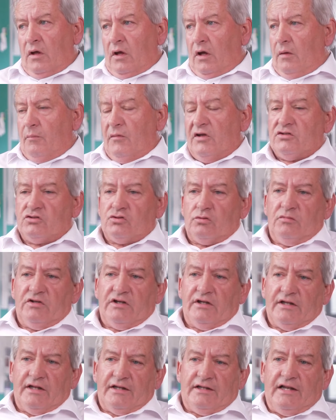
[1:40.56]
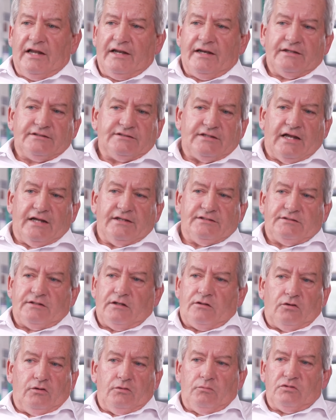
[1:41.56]
I mean, some of the athletics lads
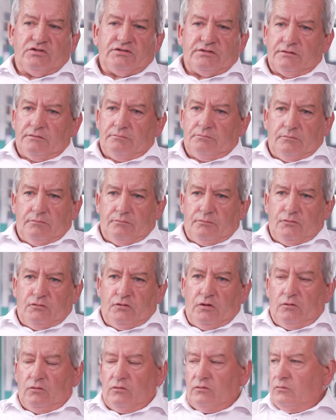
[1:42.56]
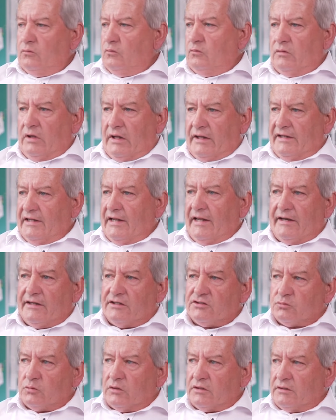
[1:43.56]
that I was doing
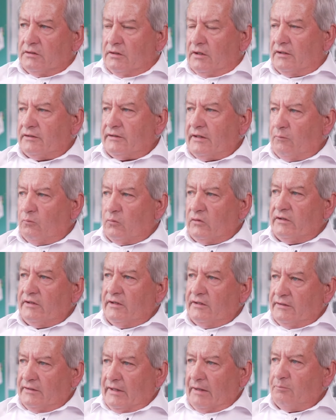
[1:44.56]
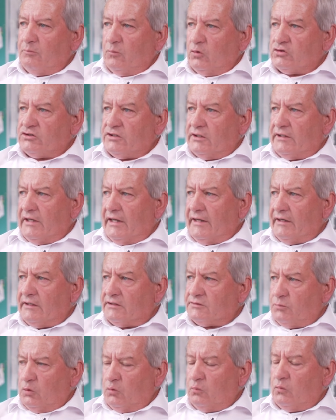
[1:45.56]
athletics with, not that we did that much
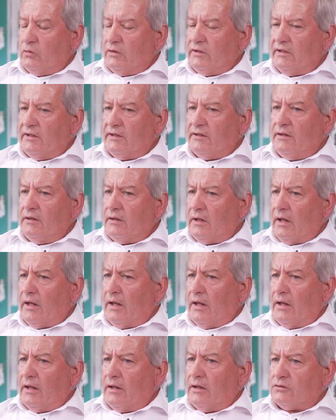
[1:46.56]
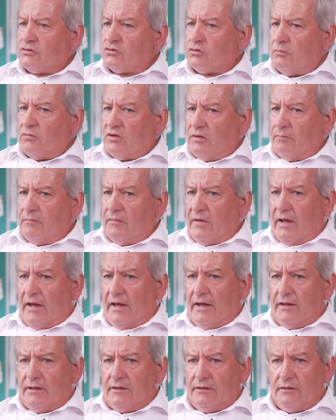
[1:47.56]
athletics, but we did some of them,
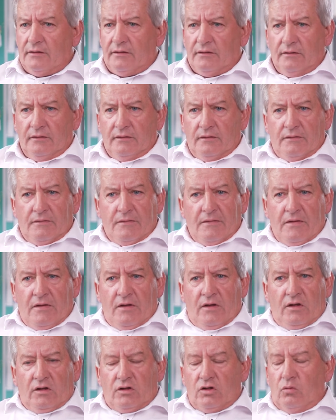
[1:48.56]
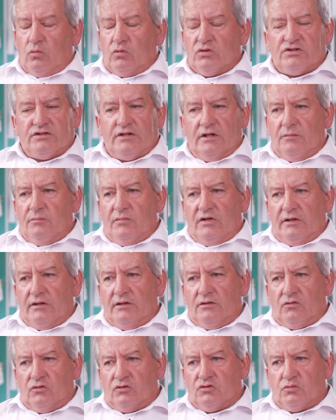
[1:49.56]
and you would still be
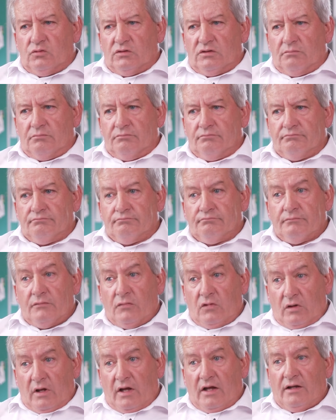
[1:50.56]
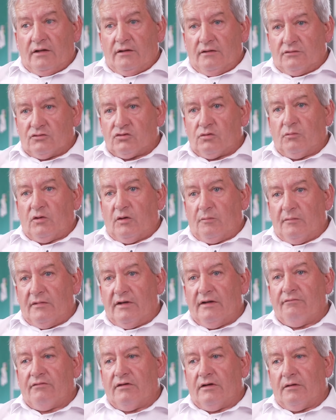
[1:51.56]
in touch with them, and some of them
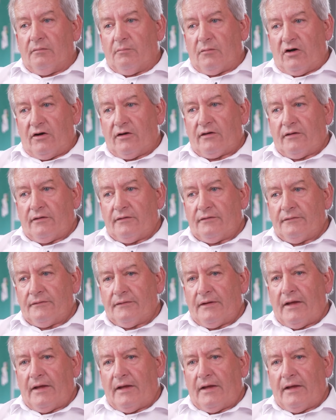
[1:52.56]
live in America.